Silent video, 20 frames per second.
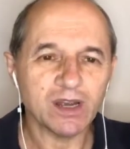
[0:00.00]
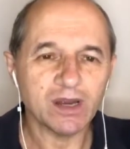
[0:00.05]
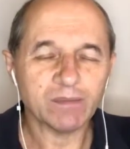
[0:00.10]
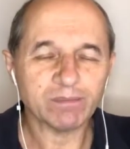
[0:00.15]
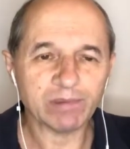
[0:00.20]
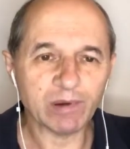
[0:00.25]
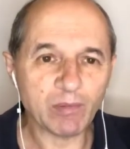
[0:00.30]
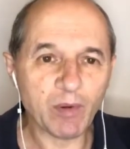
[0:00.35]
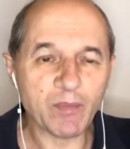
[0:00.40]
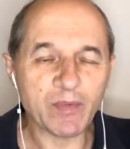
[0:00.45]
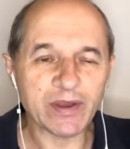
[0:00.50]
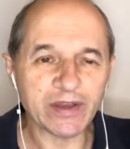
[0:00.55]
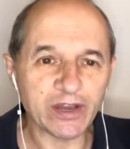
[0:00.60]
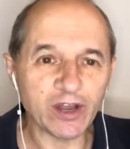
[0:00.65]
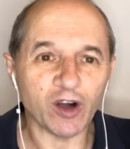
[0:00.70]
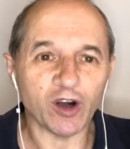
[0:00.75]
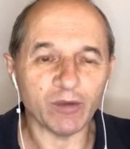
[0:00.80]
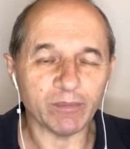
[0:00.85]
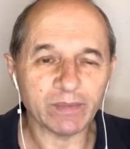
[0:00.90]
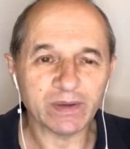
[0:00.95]
Probably
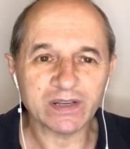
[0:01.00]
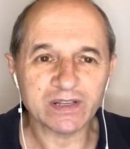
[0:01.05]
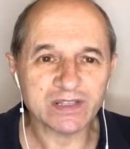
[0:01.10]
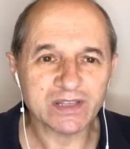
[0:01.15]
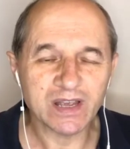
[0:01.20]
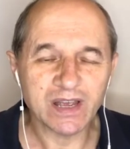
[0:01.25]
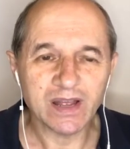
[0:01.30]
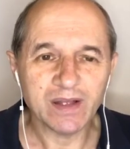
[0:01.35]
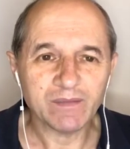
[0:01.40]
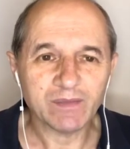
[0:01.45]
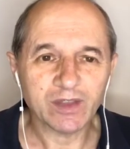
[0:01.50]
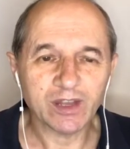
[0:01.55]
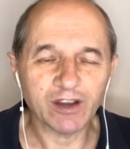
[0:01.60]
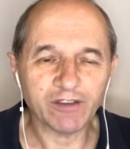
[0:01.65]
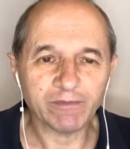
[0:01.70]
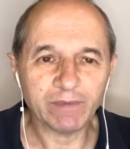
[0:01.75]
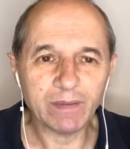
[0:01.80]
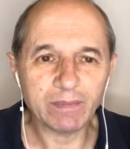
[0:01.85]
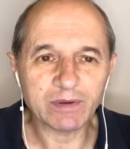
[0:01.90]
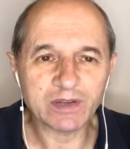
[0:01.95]
not, because, you know,
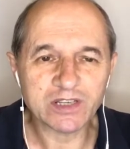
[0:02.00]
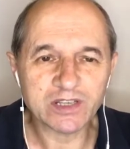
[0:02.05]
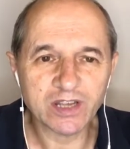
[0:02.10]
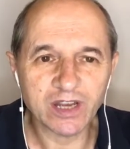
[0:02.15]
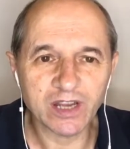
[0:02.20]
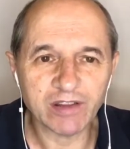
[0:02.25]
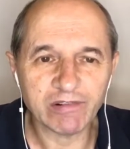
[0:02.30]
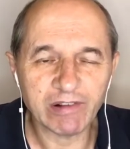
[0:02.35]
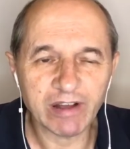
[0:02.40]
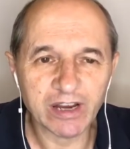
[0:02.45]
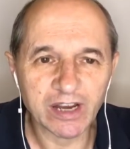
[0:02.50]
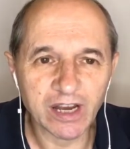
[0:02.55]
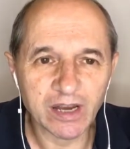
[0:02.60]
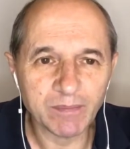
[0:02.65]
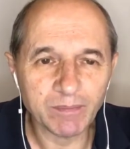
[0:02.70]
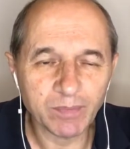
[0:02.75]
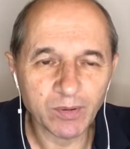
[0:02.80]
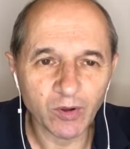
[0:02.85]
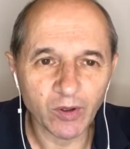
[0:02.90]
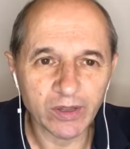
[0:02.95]
if people are sitting around
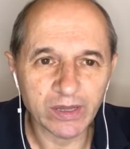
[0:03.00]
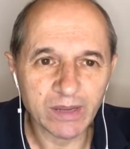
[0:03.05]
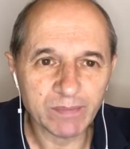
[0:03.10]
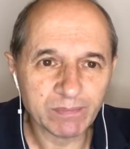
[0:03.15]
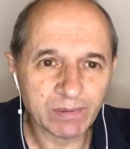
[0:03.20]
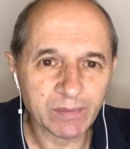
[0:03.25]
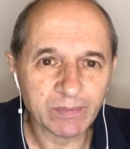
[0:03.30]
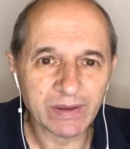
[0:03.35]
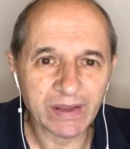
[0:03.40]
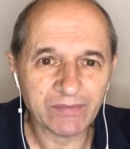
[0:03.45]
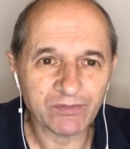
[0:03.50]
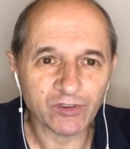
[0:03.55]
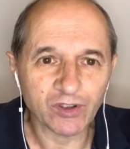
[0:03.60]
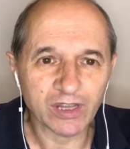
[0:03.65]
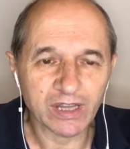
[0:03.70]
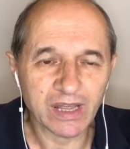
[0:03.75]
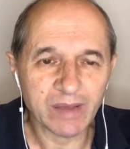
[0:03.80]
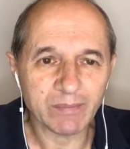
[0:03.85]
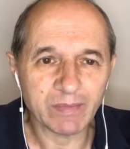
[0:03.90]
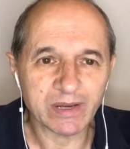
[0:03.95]
unemployed, they probably haven't got
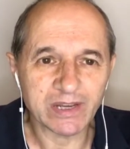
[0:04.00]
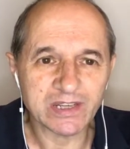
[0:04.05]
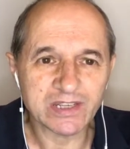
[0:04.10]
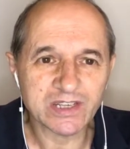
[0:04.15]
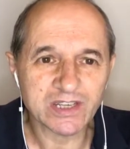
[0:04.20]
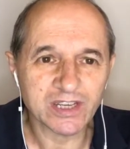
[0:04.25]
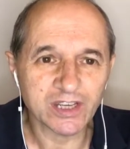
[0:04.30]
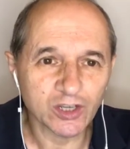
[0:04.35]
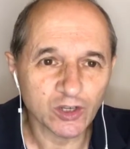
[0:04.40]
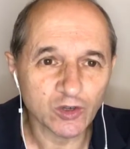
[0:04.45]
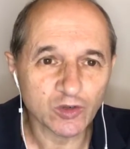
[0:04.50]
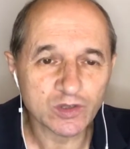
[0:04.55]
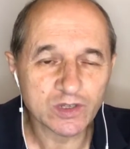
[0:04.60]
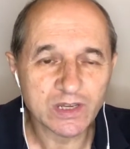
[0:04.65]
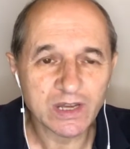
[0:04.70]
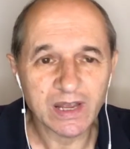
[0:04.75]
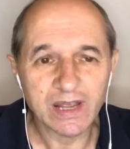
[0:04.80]
that many skills.